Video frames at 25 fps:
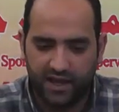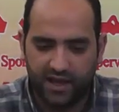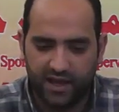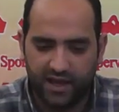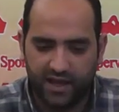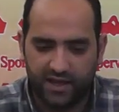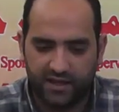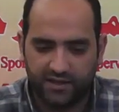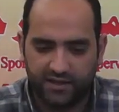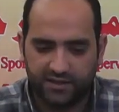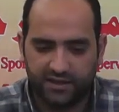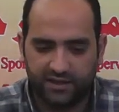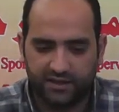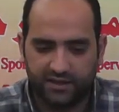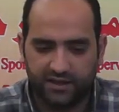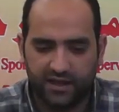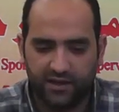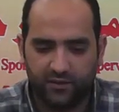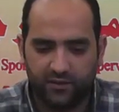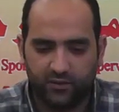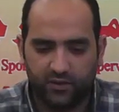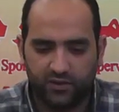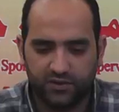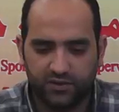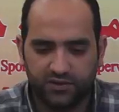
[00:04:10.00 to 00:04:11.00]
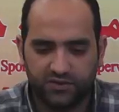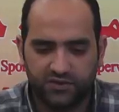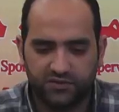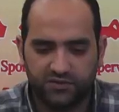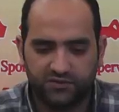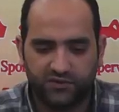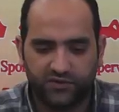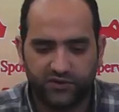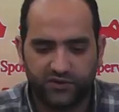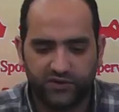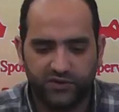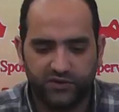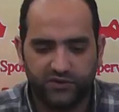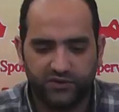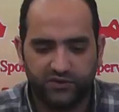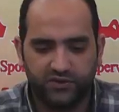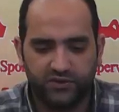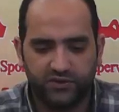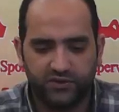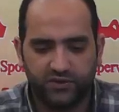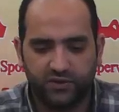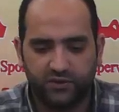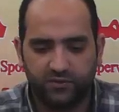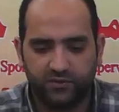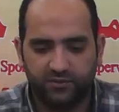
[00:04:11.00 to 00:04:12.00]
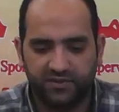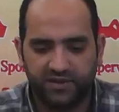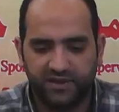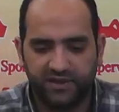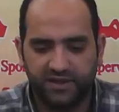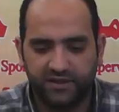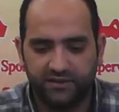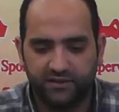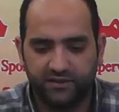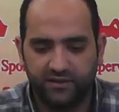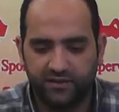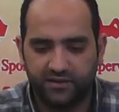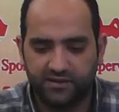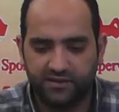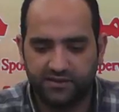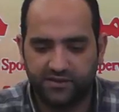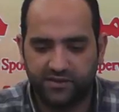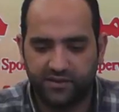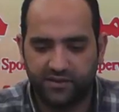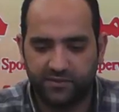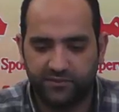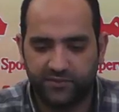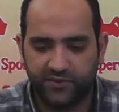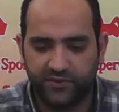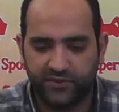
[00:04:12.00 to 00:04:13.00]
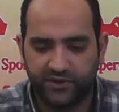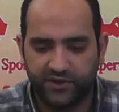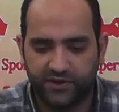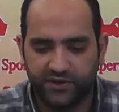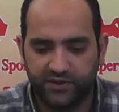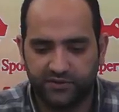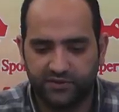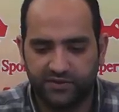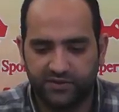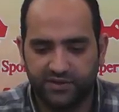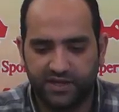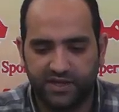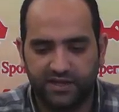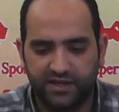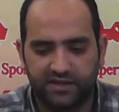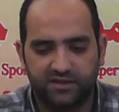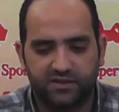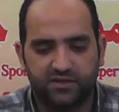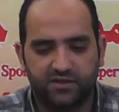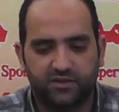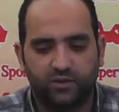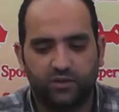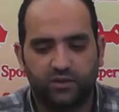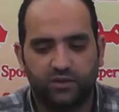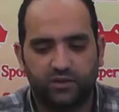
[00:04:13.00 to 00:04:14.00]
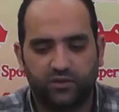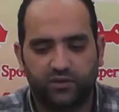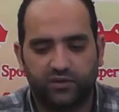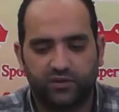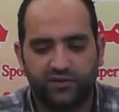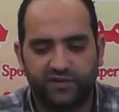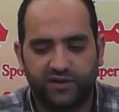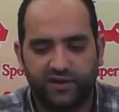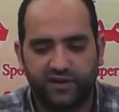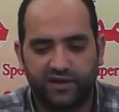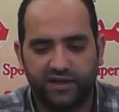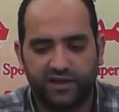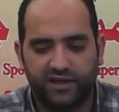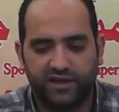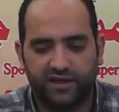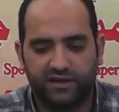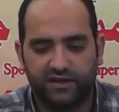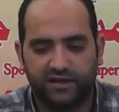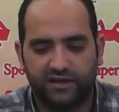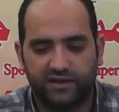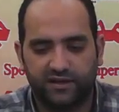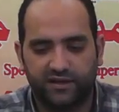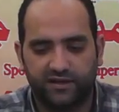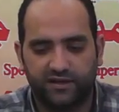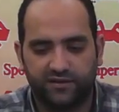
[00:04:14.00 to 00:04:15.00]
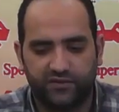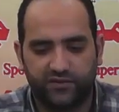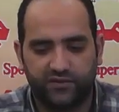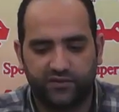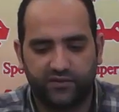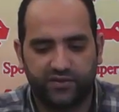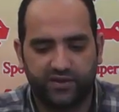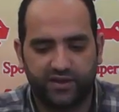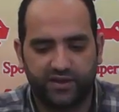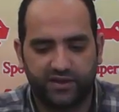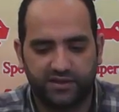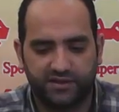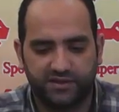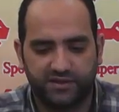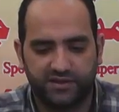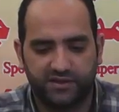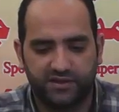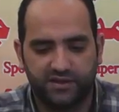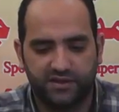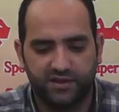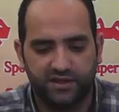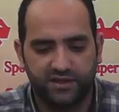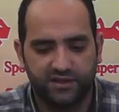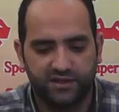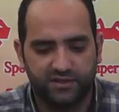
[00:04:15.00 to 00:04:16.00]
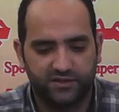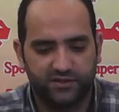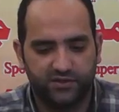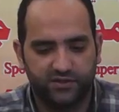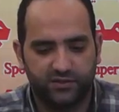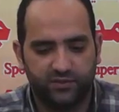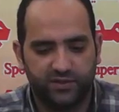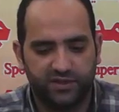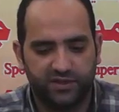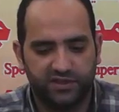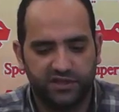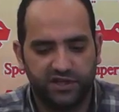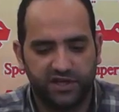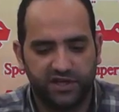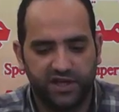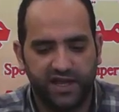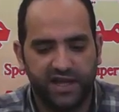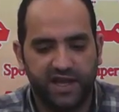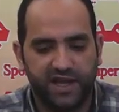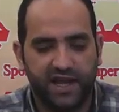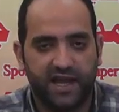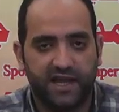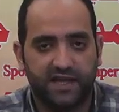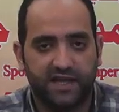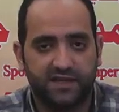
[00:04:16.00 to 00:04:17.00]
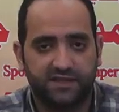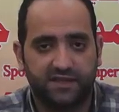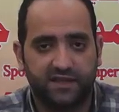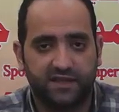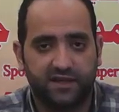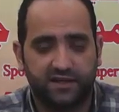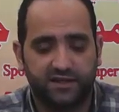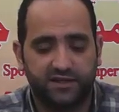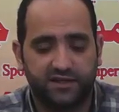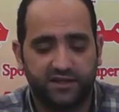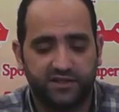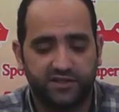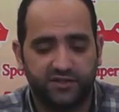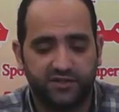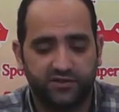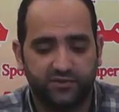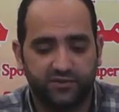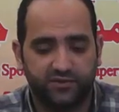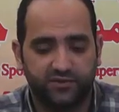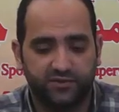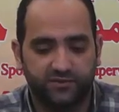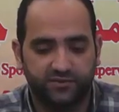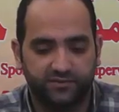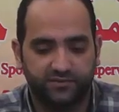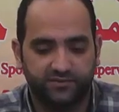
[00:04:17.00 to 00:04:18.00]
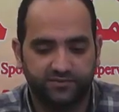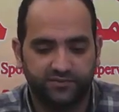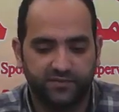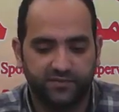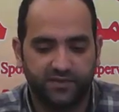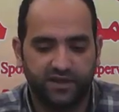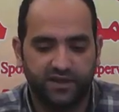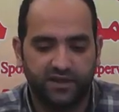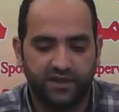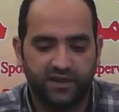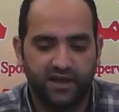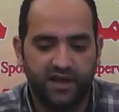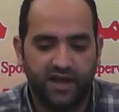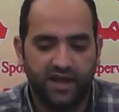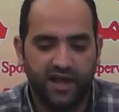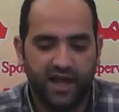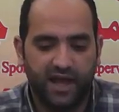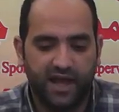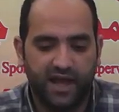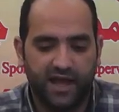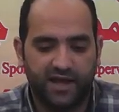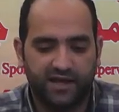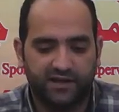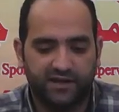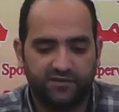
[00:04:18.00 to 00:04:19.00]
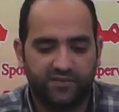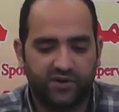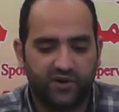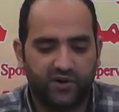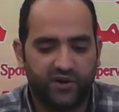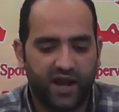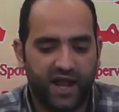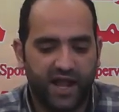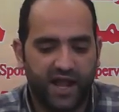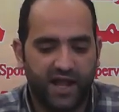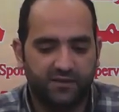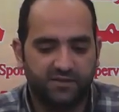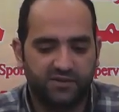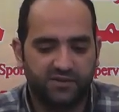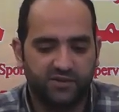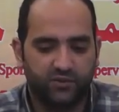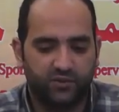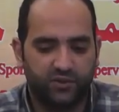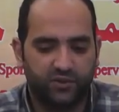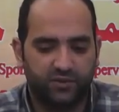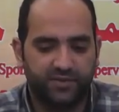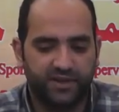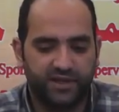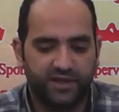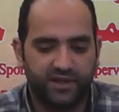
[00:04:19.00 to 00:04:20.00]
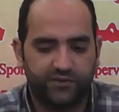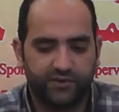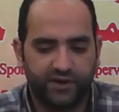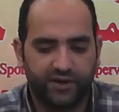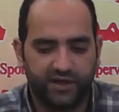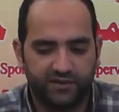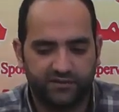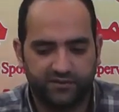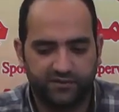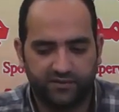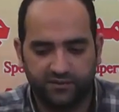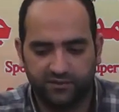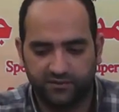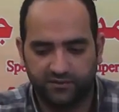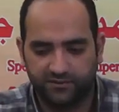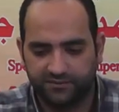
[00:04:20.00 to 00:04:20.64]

and Allah wants for you to complete the period and to glorify Allah for that to which He has guided you, and perhaps you will be grateful.